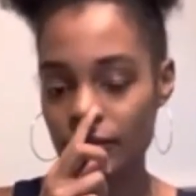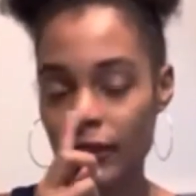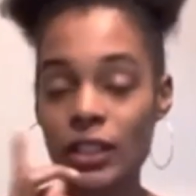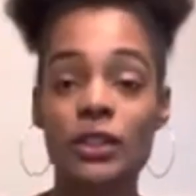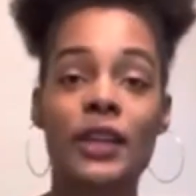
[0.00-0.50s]

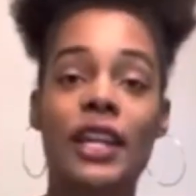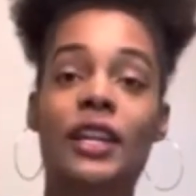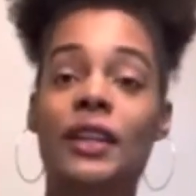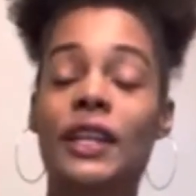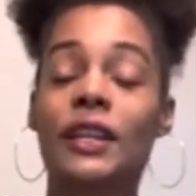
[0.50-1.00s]
So again, on
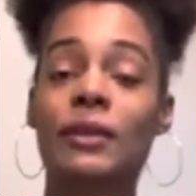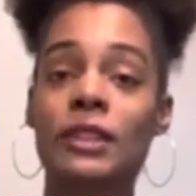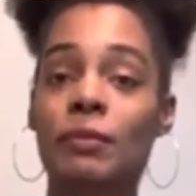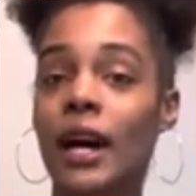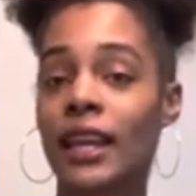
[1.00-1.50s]
the Kingdom Things
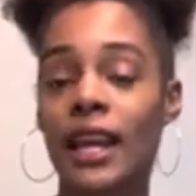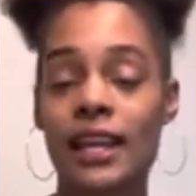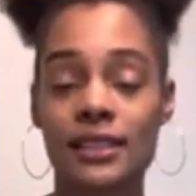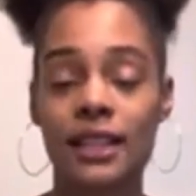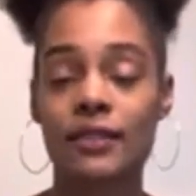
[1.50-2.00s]
Podcast,
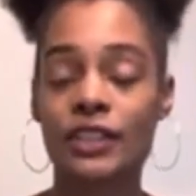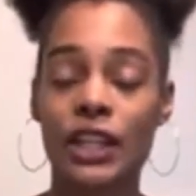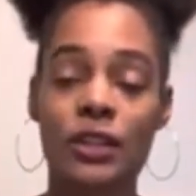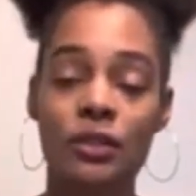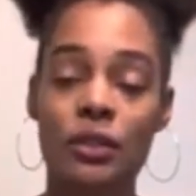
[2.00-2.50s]
I've
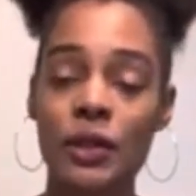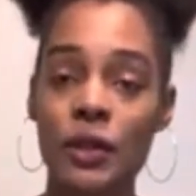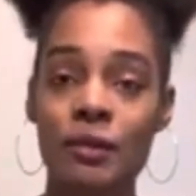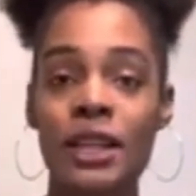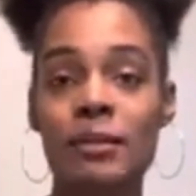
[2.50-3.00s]
channeled
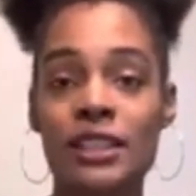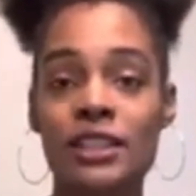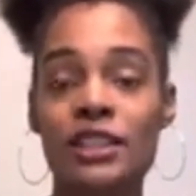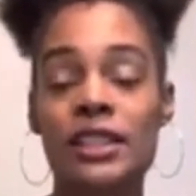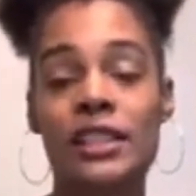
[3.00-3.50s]
many
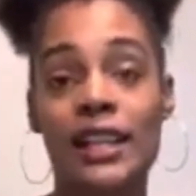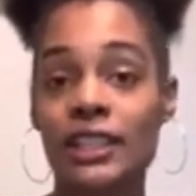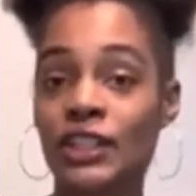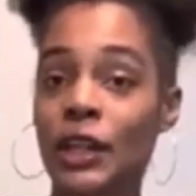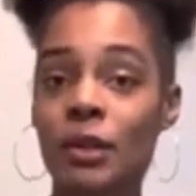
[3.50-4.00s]
messages, and I
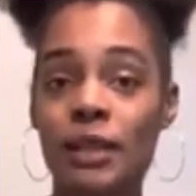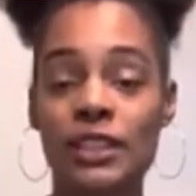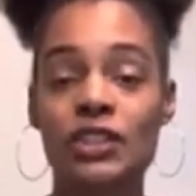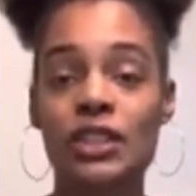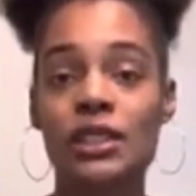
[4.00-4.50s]
channel
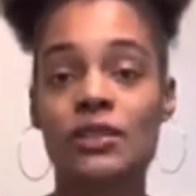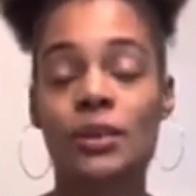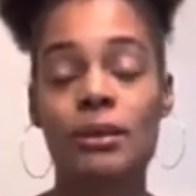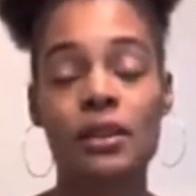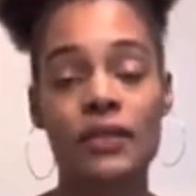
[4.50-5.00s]
messages from
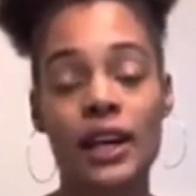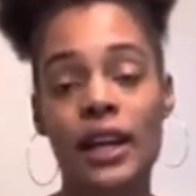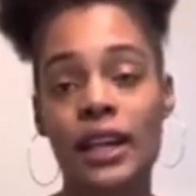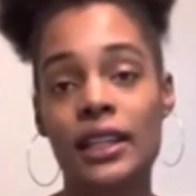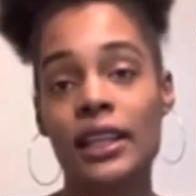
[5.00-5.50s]
the
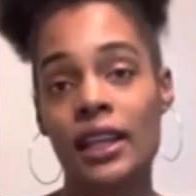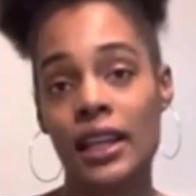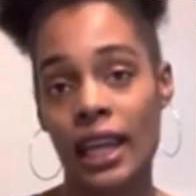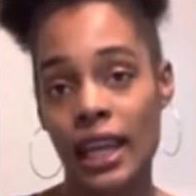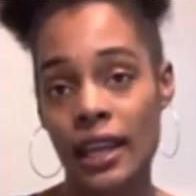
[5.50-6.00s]
divine
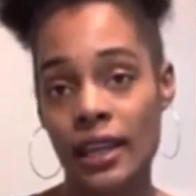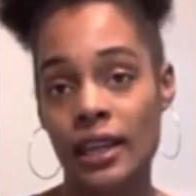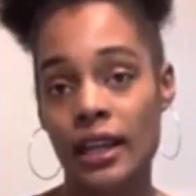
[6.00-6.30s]
and